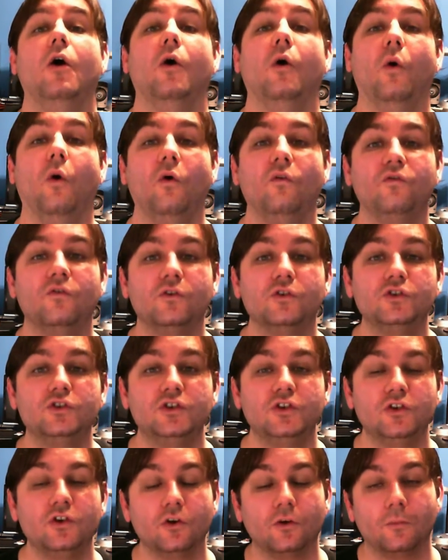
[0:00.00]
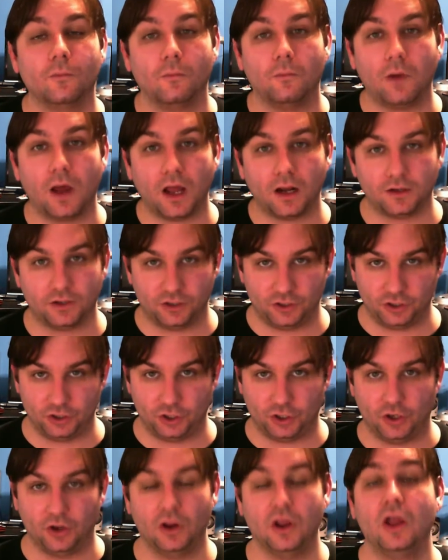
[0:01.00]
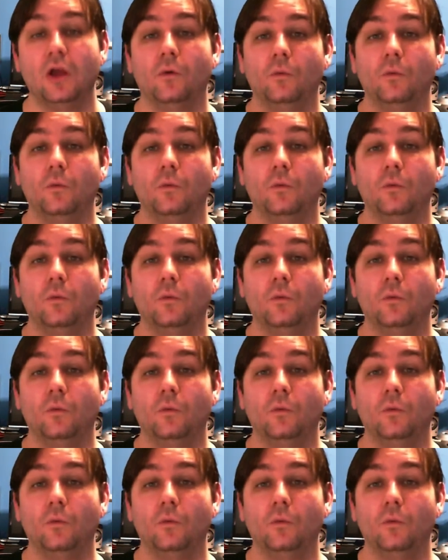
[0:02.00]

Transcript: over to your monitor,